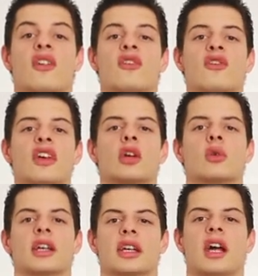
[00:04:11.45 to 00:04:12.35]

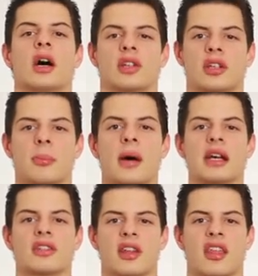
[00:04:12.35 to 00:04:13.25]
Figuring it out in the
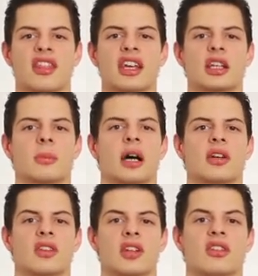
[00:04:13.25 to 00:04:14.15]
mind and thinking about
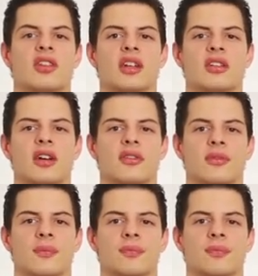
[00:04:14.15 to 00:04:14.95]
it is not enough.